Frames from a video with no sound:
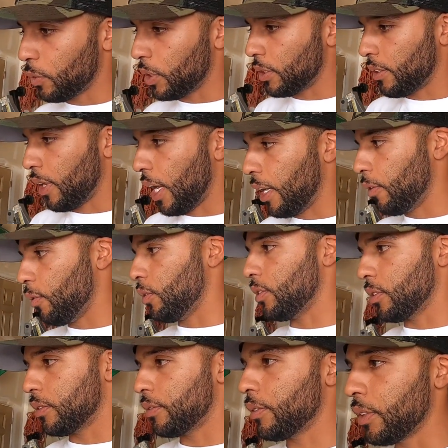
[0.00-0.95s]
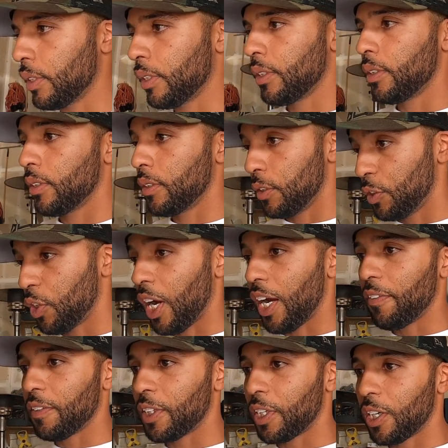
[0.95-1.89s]
was I was
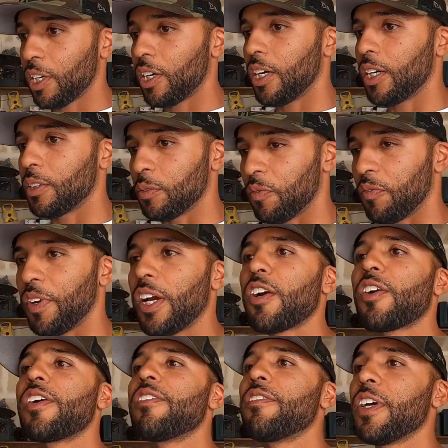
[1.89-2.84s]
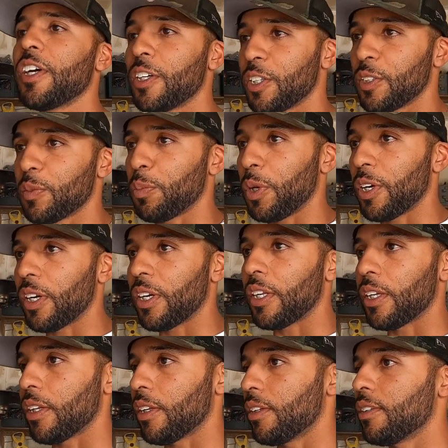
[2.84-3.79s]
driving the car very, very
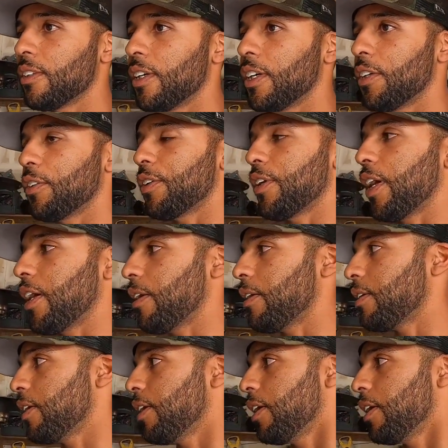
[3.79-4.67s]
spirited the other day.